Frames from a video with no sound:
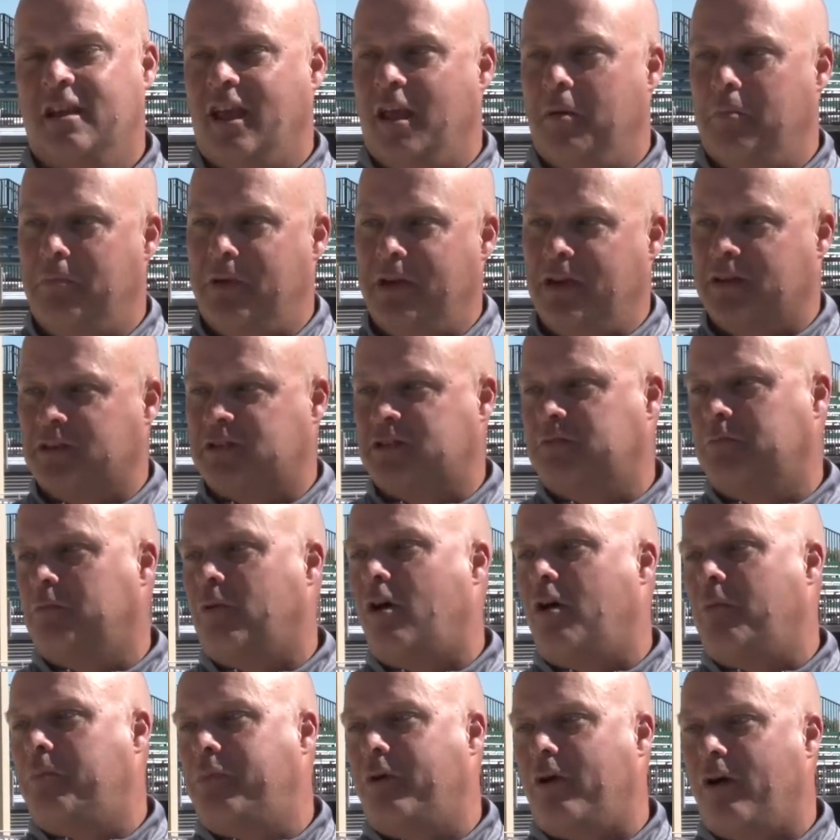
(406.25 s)
and be a
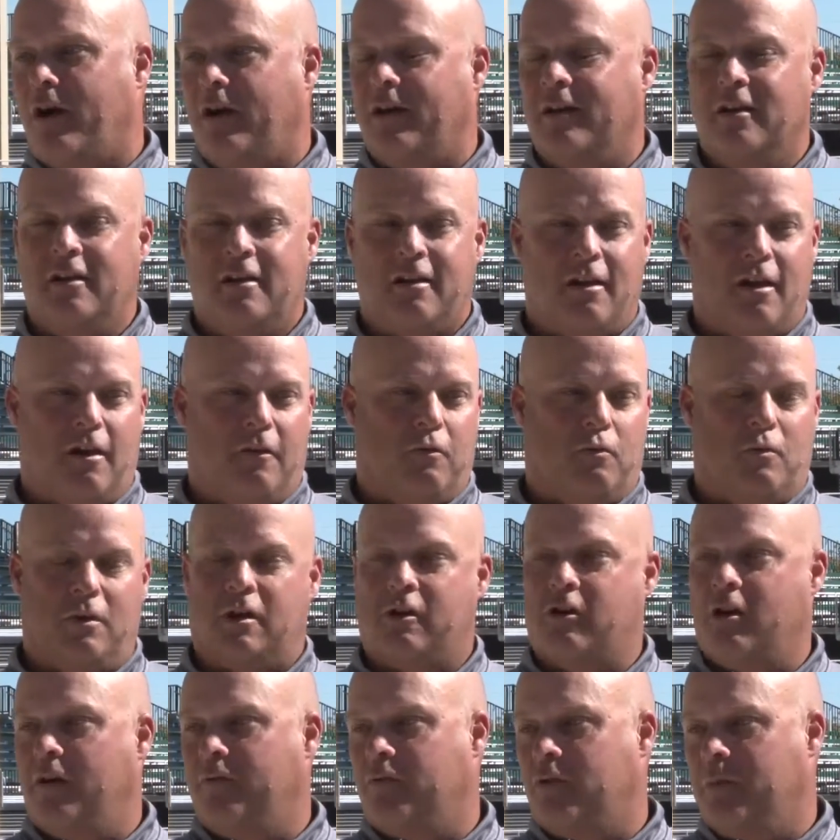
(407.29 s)
small part of the
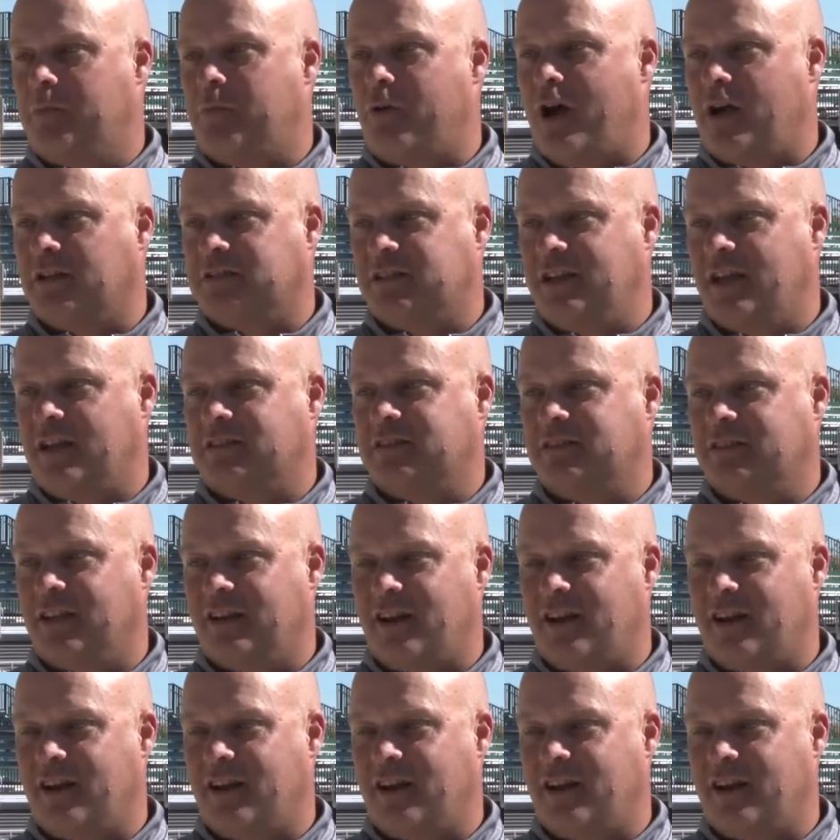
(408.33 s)
recovery process.